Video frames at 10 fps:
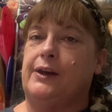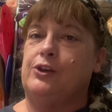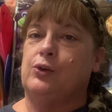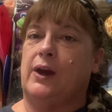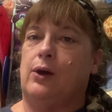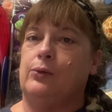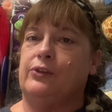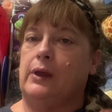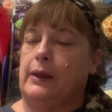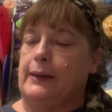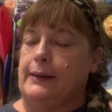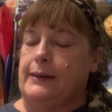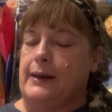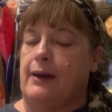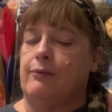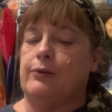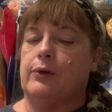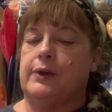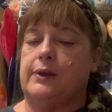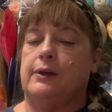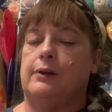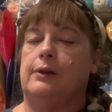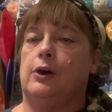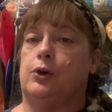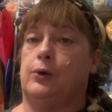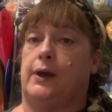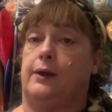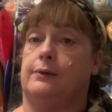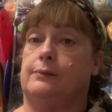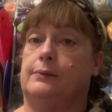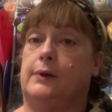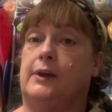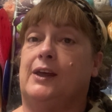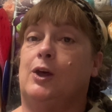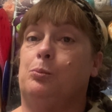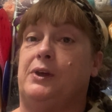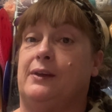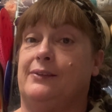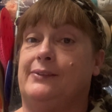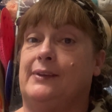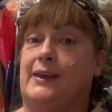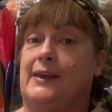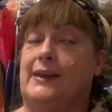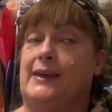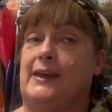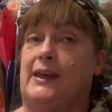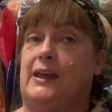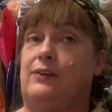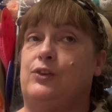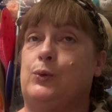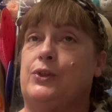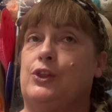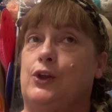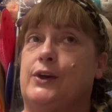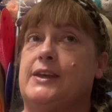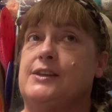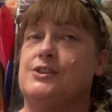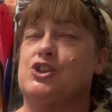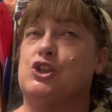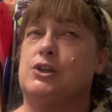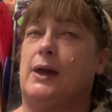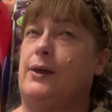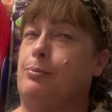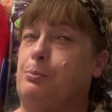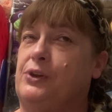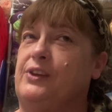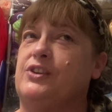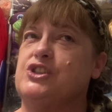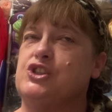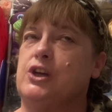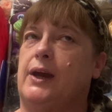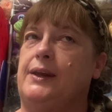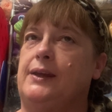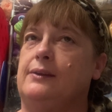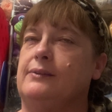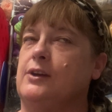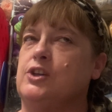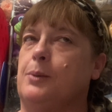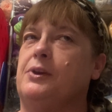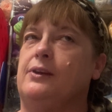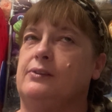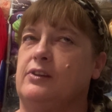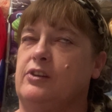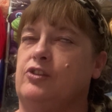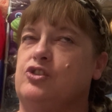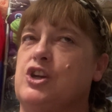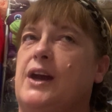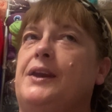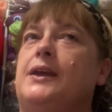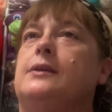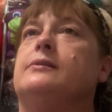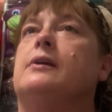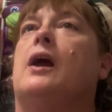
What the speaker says: in your house, never kill a cricket. Because if you look in, I believe it's Chinese, not Japanese, this is in Chinese,